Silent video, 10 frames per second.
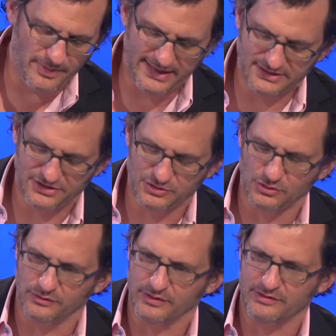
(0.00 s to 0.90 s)
back to
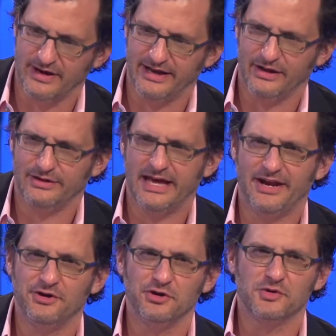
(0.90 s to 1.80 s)
school, for crying out
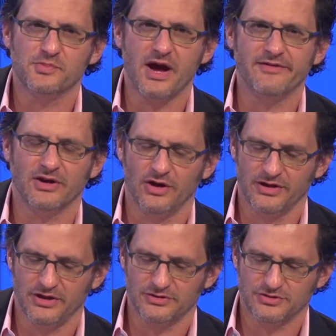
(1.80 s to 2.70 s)
loud, and you're depriving
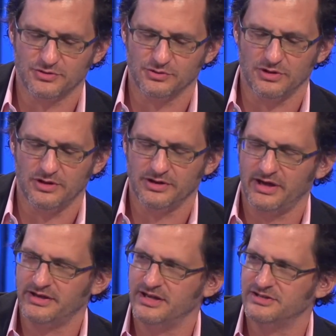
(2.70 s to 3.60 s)
all the
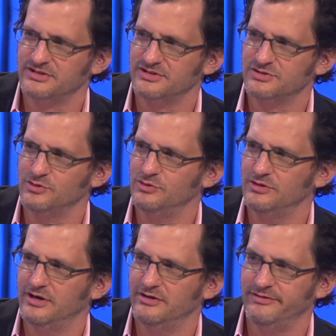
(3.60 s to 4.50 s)
other kids at the
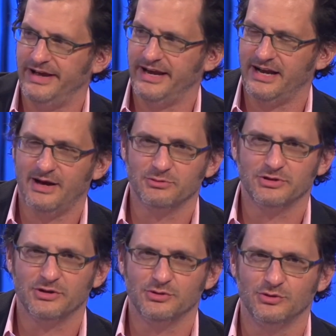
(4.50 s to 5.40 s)
school of hanging out
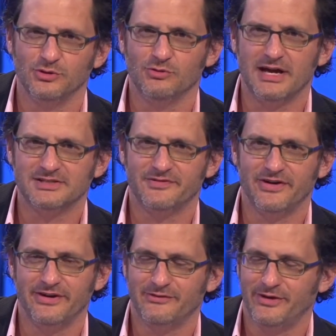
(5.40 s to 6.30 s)
with their cool
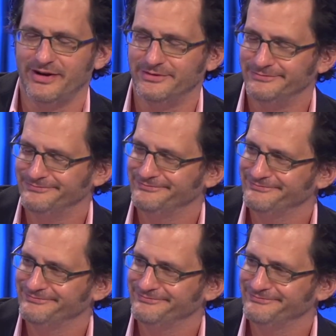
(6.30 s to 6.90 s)
Rastafarian friend.